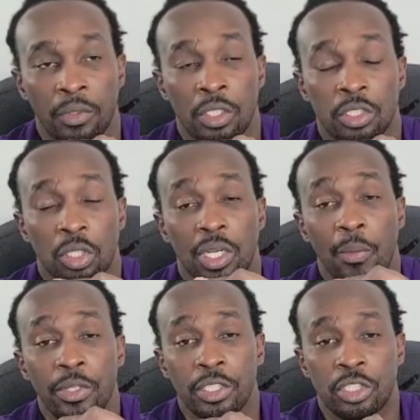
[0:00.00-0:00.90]
So
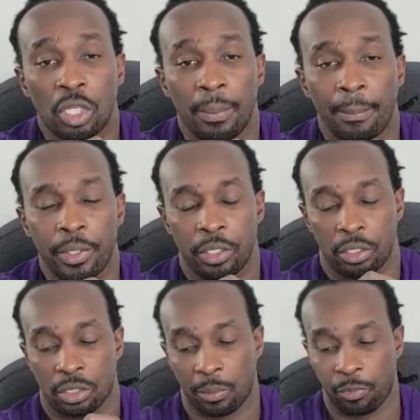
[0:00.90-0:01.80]
let me jump
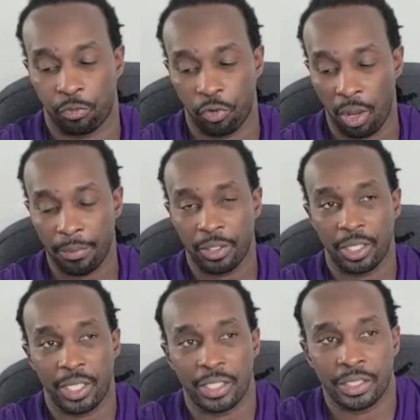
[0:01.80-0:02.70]
into some
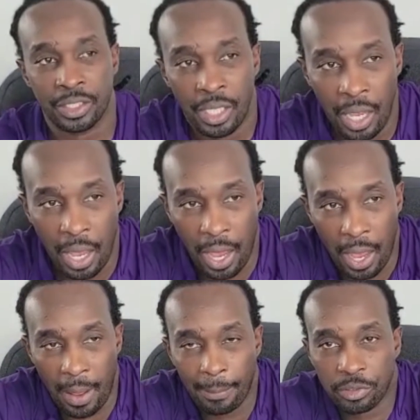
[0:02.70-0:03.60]
formulas,
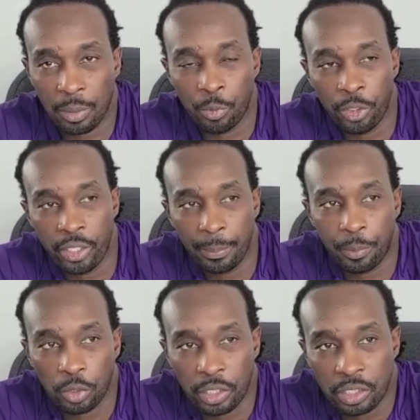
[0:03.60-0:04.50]
some really
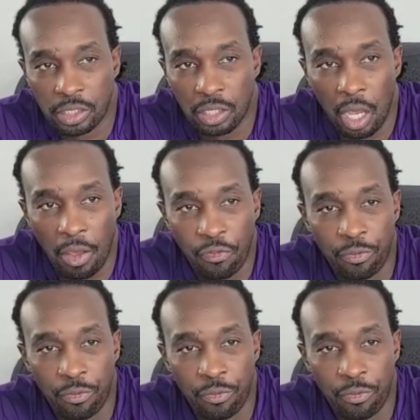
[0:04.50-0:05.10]
important stuff,